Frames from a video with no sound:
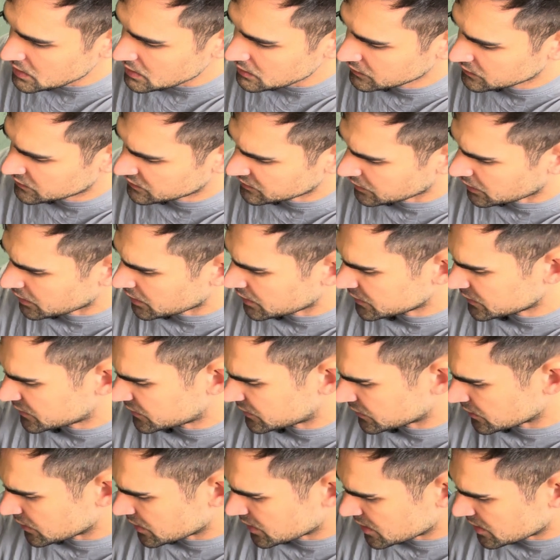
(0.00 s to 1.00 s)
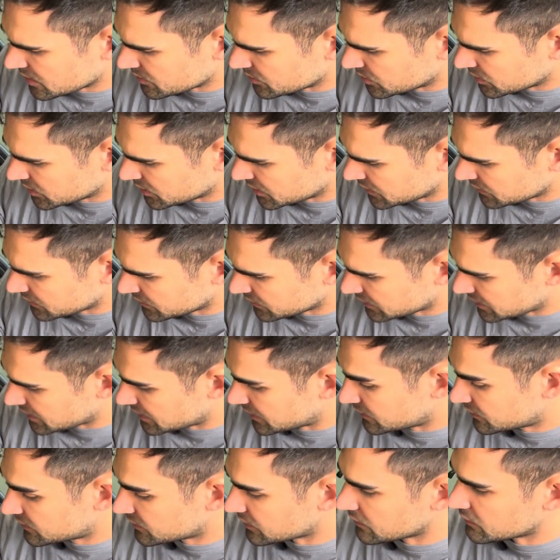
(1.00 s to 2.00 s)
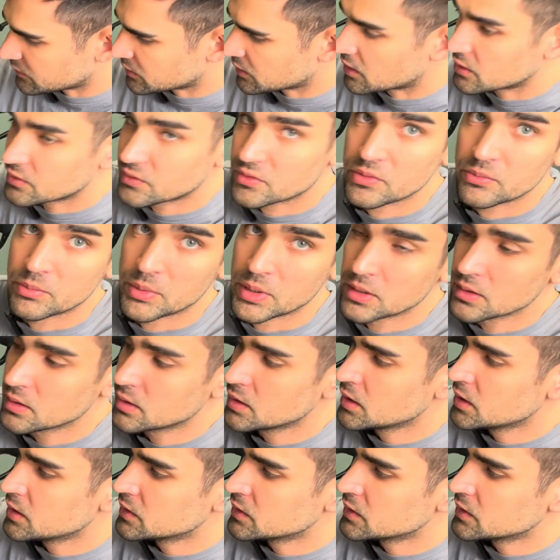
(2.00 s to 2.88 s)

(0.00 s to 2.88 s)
size, so I believe it's 700 ml,